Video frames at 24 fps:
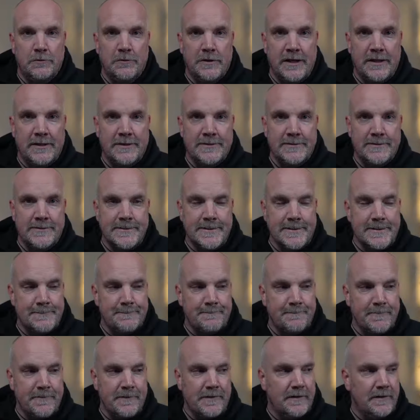And
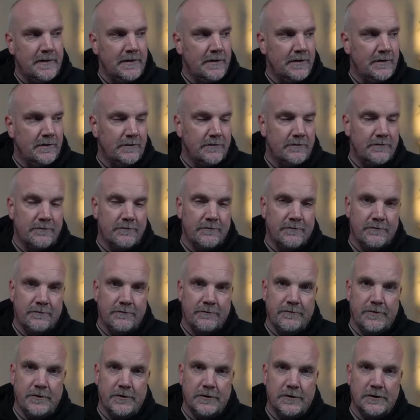in the
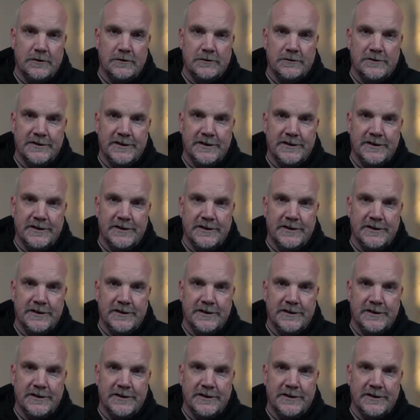full